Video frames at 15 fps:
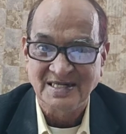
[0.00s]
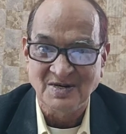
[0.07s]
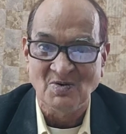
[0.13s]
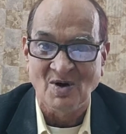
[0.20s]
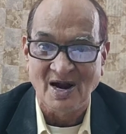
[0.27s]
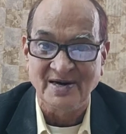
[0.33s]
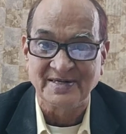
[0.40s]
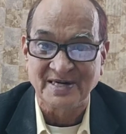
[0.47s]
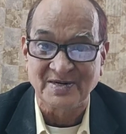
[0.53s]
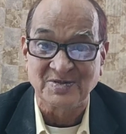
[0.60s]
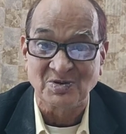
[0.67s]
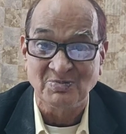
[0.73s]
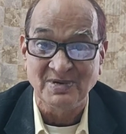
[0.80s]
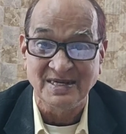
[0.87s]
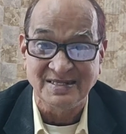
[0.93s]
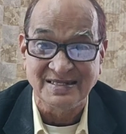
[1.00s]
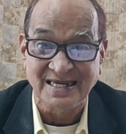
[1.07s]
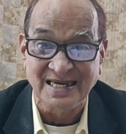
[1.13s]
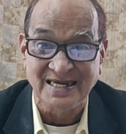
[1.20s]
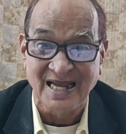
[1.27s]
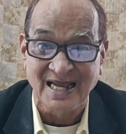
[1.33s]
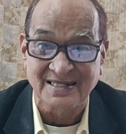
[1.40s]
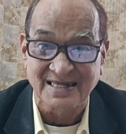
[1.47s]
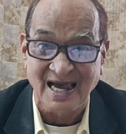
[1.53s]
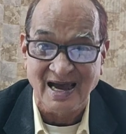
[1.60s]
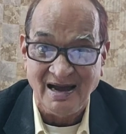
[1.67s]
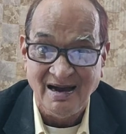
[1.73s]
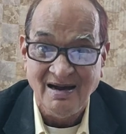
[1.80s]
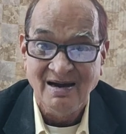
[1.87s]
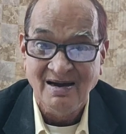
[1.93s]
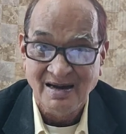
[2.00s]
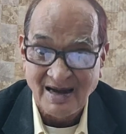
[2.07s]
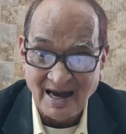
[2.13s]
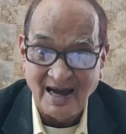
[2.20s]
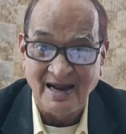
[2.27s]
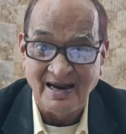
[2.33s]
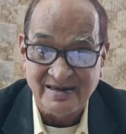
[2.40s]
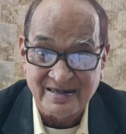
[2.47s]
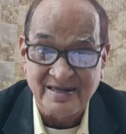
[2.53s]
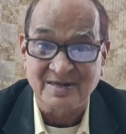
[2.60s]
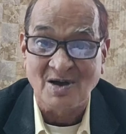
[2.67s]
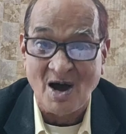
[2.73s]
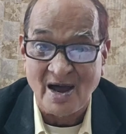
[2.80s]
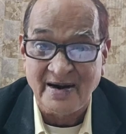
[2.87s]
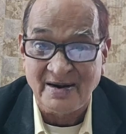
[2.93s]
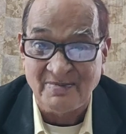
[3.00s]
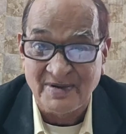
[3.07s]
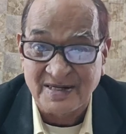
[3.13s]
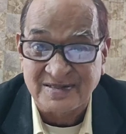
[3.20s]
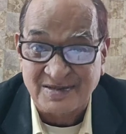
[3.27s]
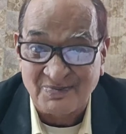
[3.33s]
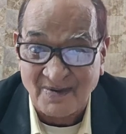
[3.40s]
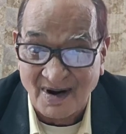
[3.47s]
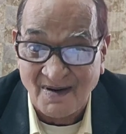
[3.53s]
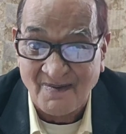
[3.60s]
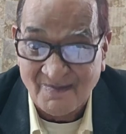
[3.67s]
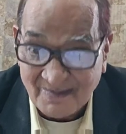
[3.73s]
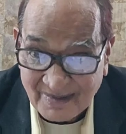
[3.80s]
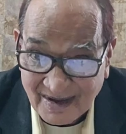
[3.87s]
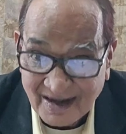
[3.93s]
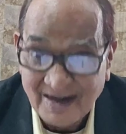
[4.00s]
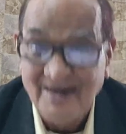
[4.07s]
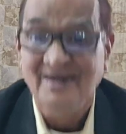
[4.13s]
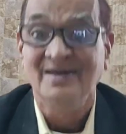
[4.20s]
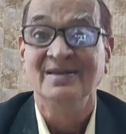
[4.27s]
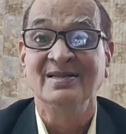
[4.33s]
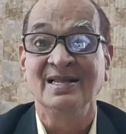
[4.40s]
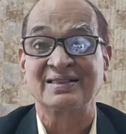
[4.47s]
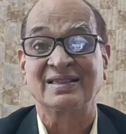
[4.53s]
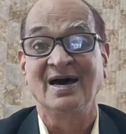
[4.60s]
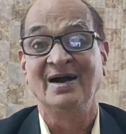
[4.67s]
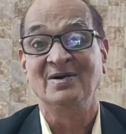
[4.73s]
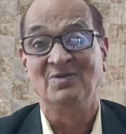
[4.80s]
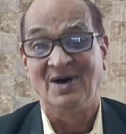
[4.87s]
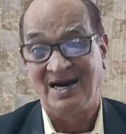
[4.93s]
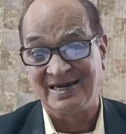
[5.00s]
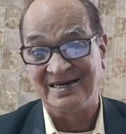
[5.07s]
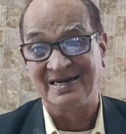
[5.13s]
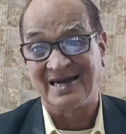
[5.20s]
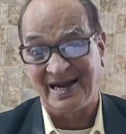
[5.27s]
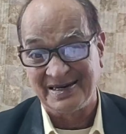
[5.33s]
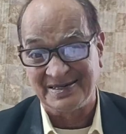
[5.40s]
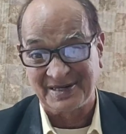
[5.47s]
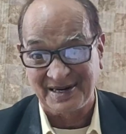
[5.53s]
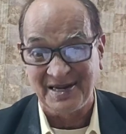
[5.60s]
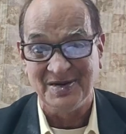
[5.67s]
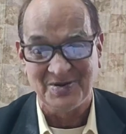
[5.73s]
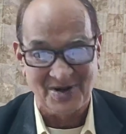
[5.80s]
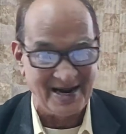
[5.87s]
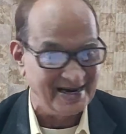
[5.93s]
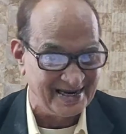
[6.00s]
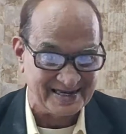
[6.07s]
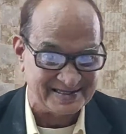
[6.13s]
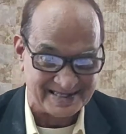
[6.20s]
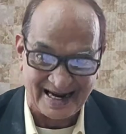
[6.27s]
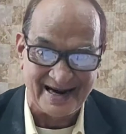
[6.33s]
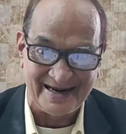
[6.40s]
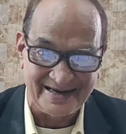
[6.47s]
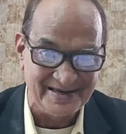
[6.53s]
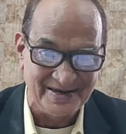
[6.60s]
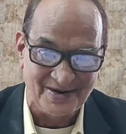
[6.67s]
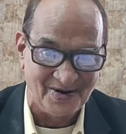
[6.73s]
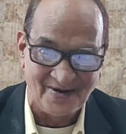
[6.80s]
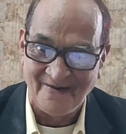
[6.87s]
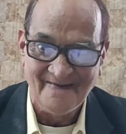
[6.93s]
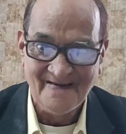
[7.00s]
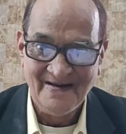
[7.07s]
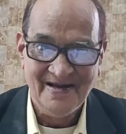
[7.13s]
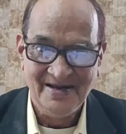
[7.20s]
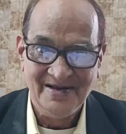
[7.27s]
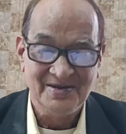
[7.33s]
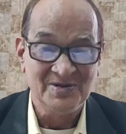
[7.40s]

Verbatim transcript: She wanted to be seen as a an uh, economist from a third world country. You understand, you know.